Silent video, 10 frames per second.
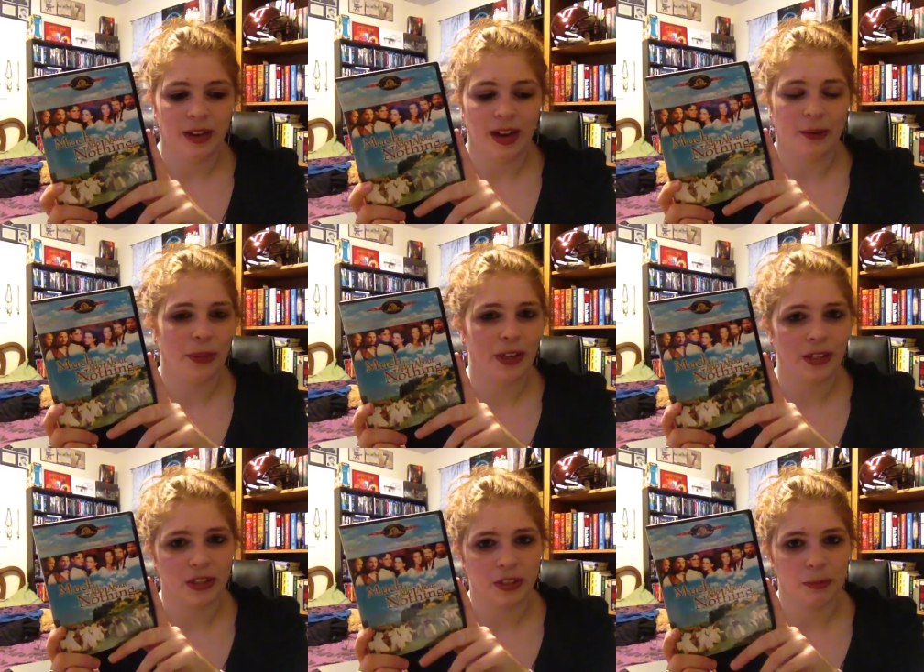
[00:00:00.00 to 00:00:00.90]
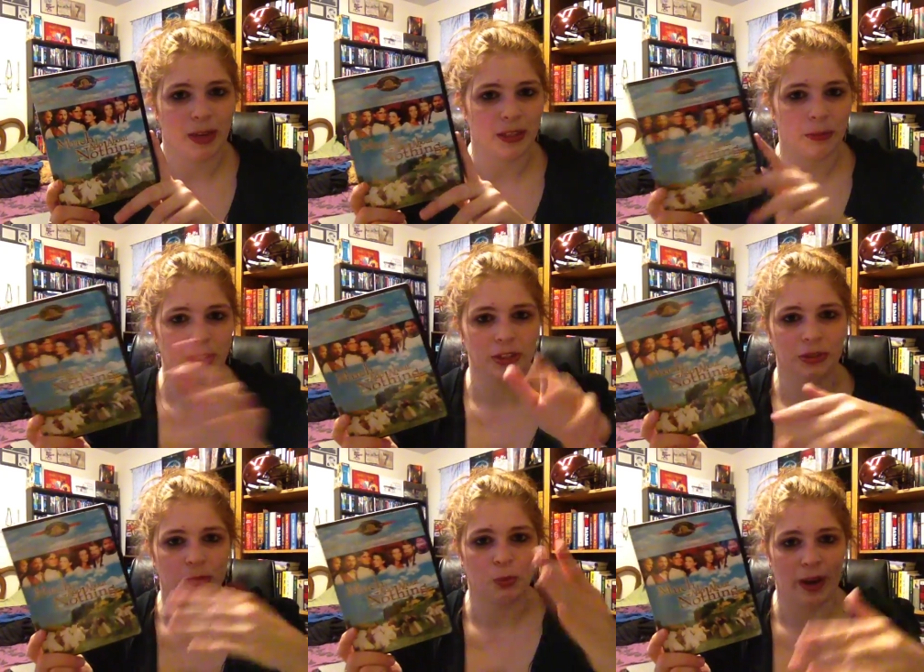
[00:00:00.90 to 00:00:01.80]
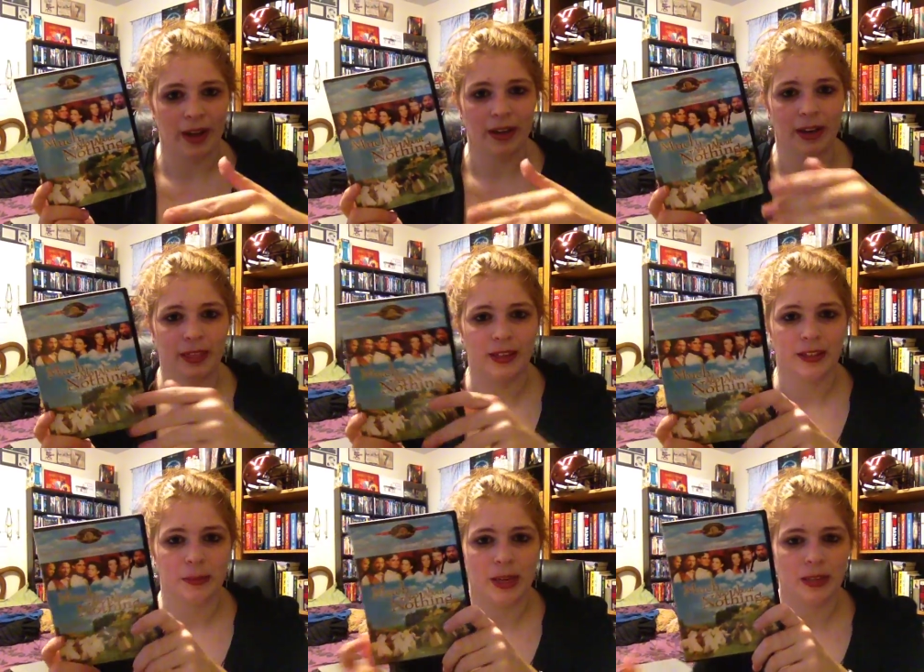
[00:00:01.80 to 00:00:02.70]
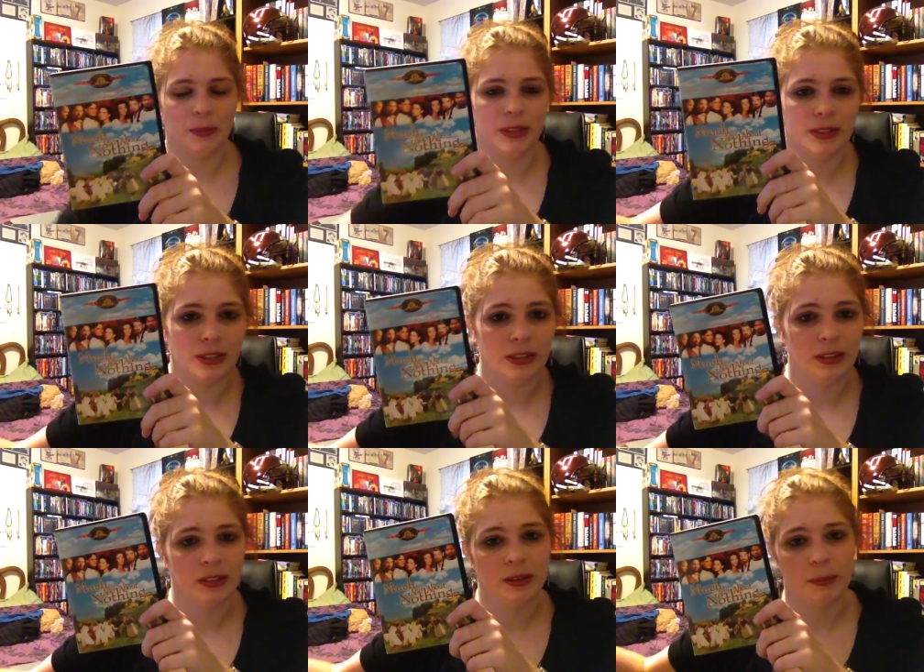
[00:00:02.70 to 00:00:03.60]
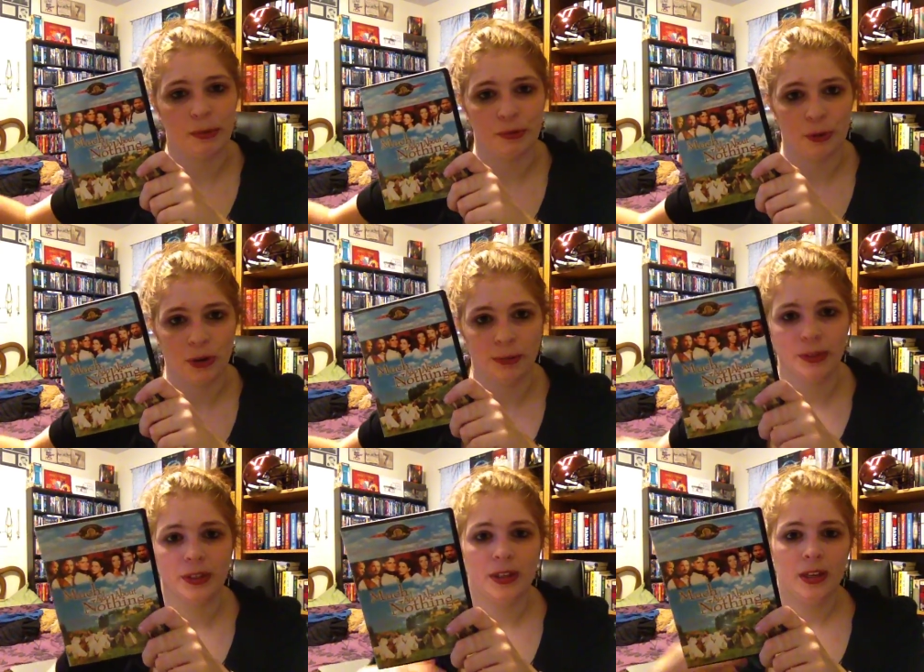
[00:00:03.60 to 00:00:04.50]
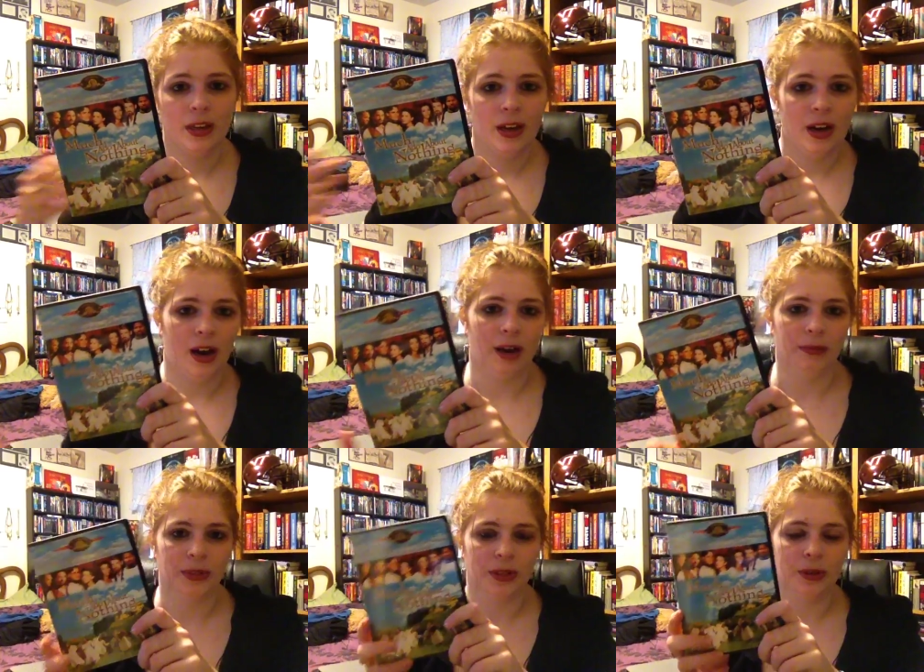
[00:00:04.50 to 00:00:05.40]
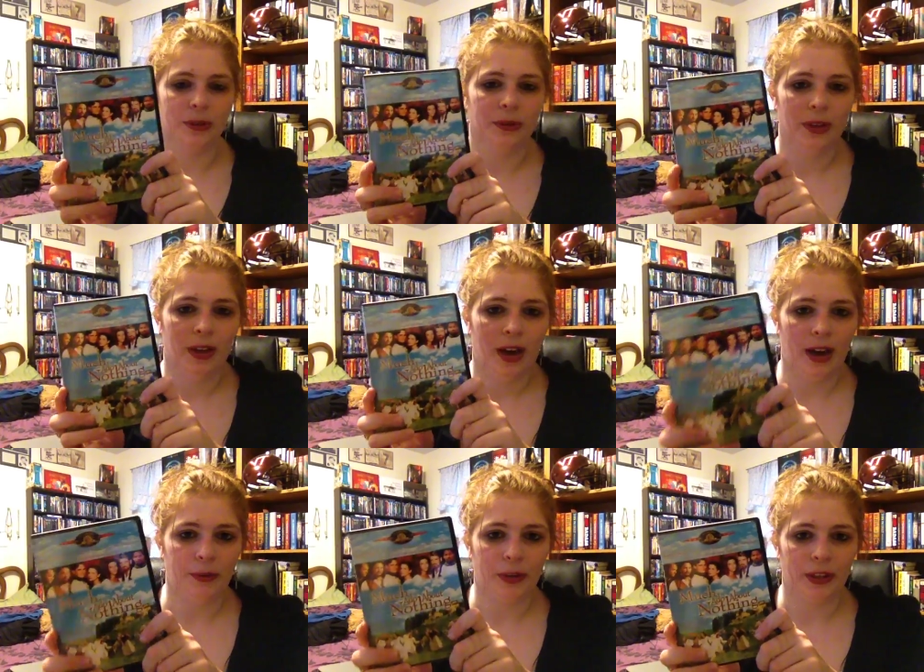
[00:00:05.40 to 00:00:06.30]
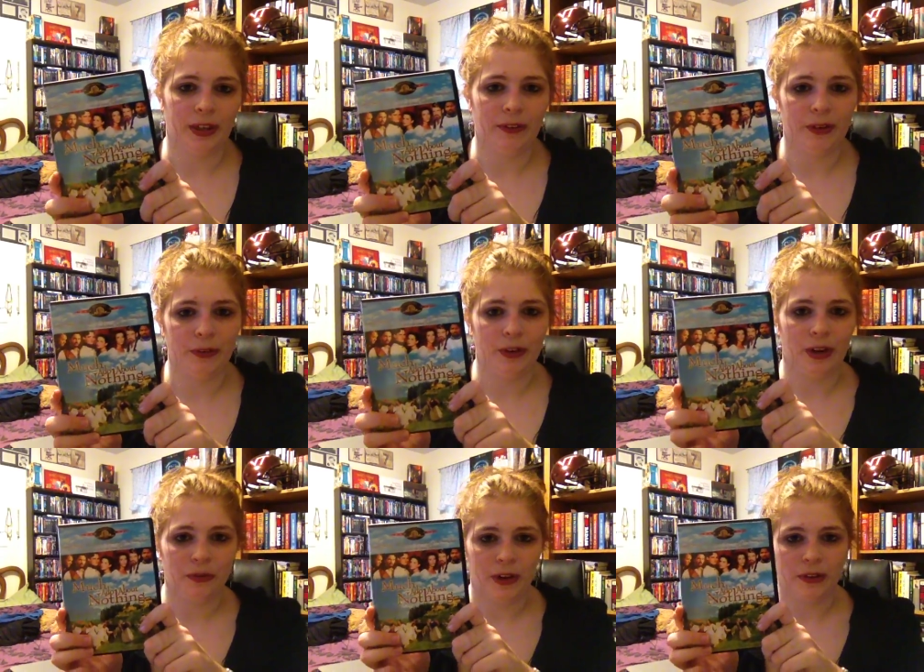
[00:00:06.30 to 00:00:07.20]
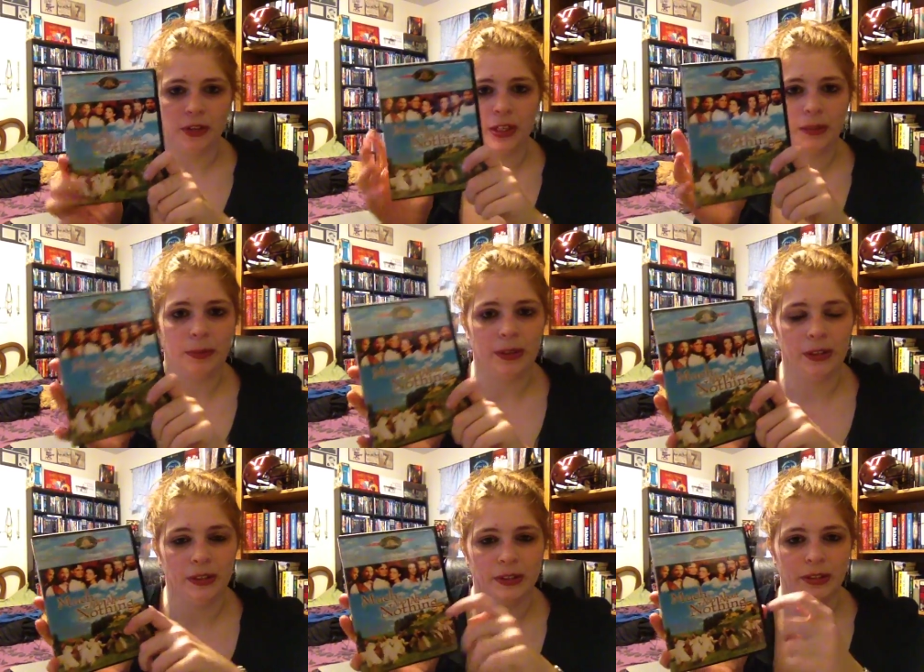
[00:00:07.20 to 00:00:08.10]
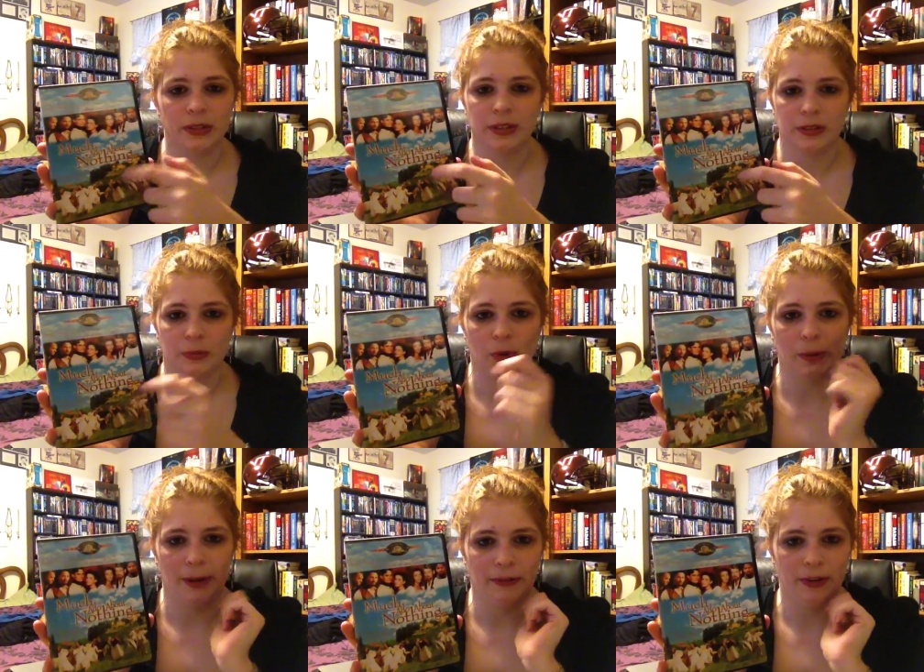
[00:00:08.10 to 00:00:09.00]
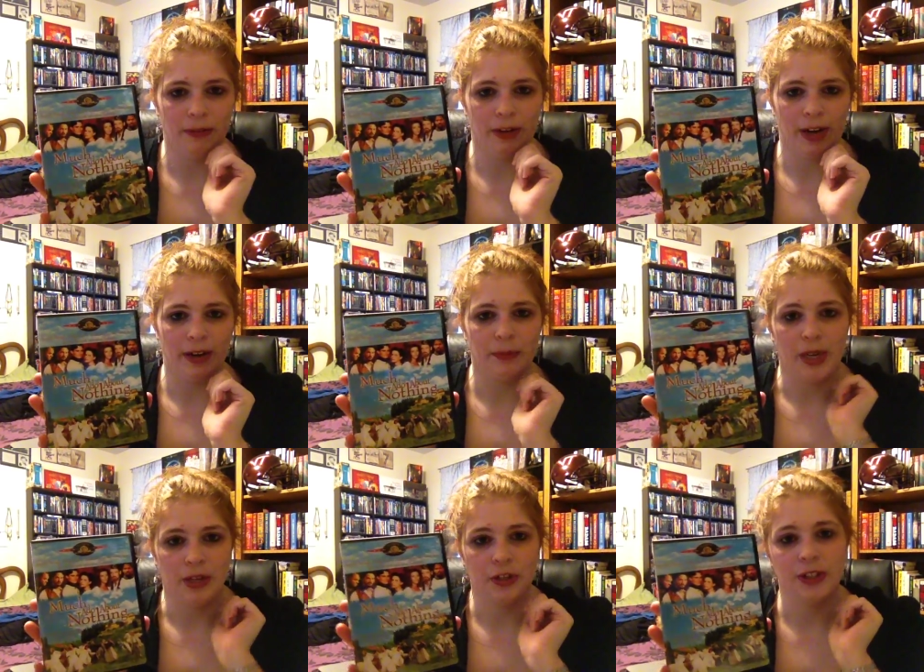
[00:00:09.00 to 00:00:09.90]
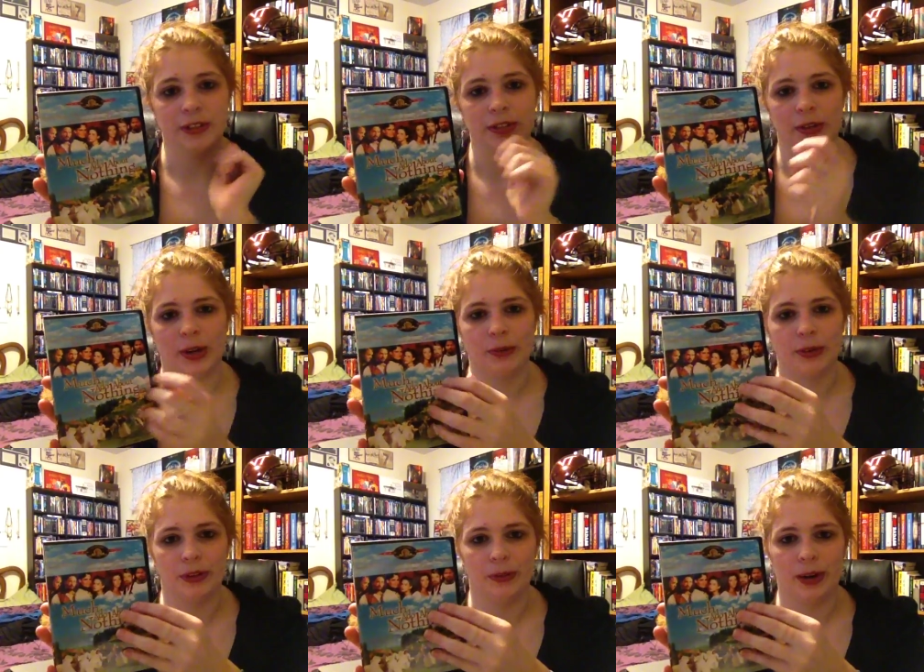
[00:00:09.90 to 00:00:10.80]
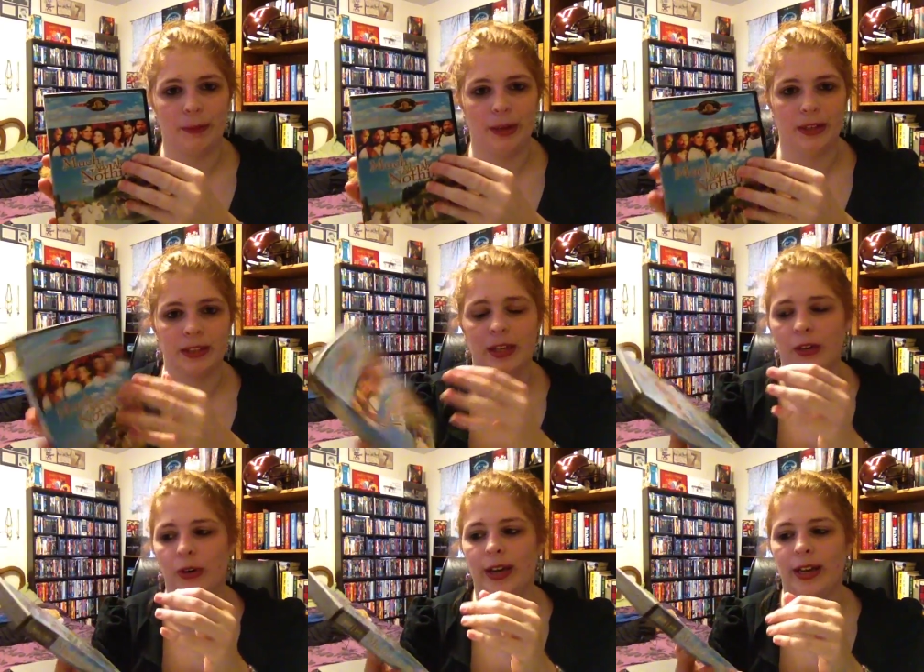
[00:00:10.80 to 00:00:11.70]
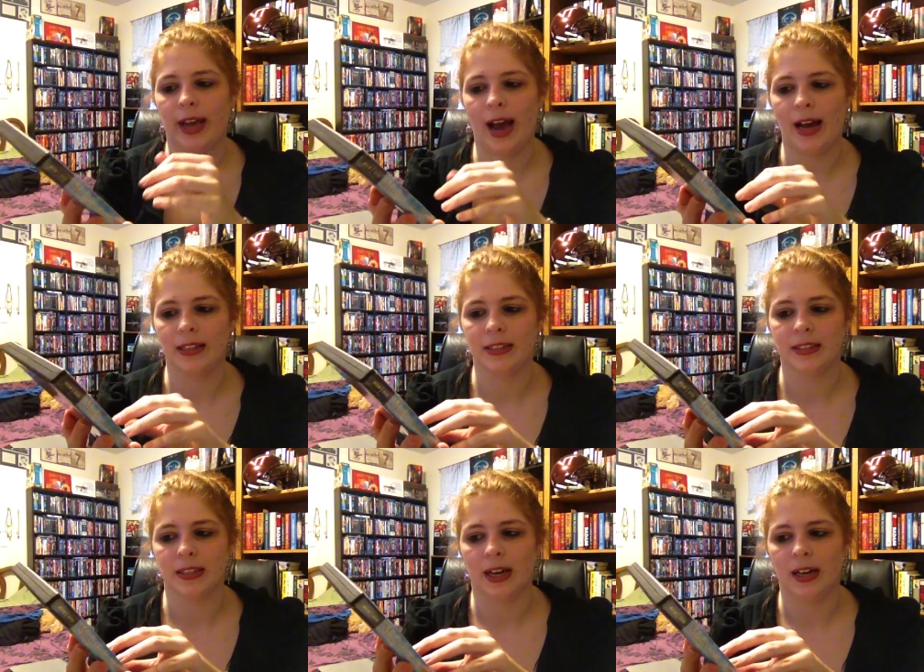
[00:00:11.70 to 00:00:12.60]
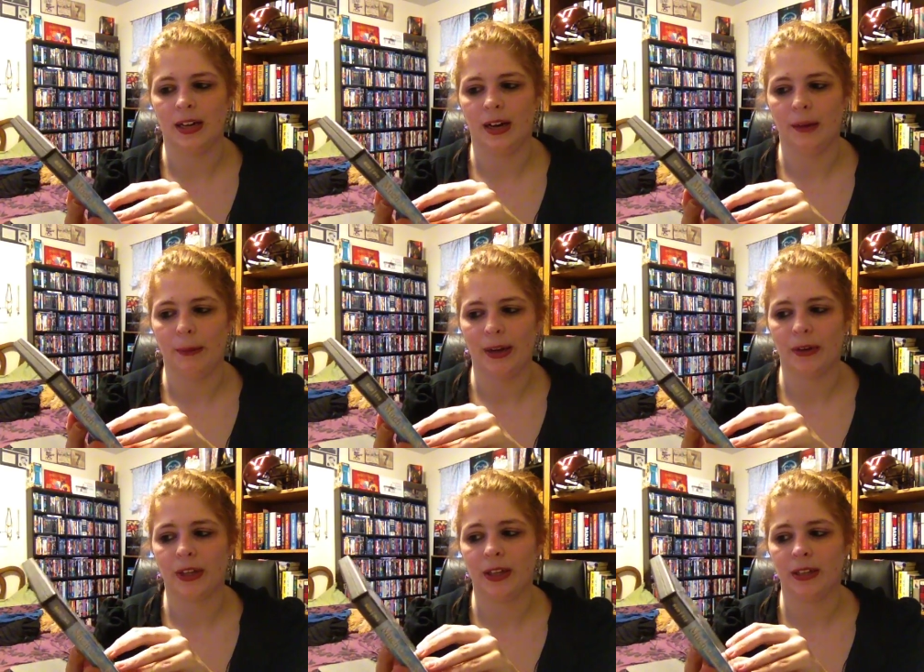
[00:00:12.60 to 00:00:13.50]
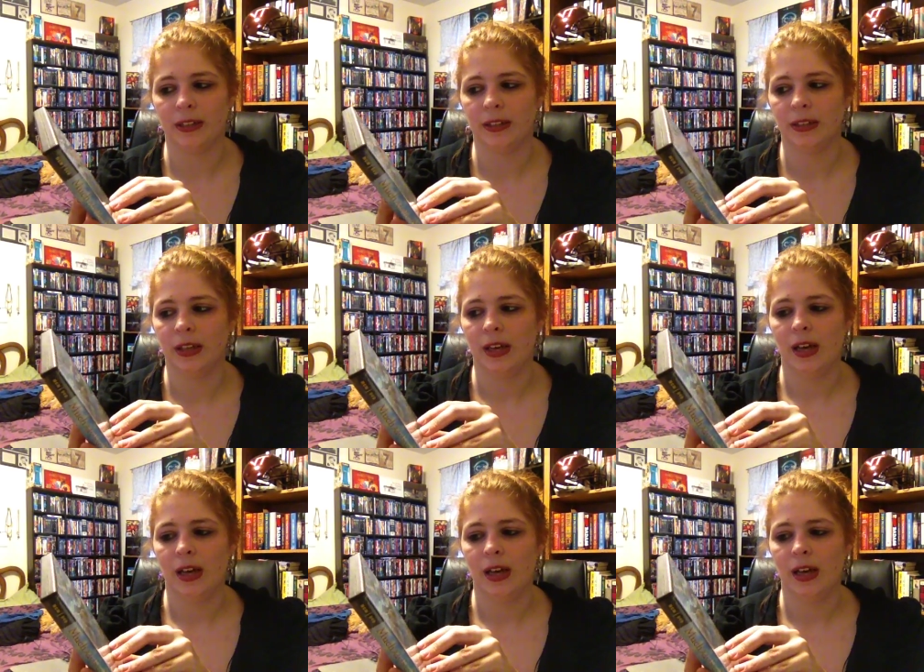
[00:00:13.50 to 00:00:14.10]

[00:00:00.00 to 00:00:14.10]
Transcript: I don't think it's just meant to be just read, I think it's meant to be seen performed. Um, so I really, even if you're not a fan of Shakespeare, this is one of my favorite adaptations, so I really recommend it. It's got a great cast. It's got um, Michael Keaton,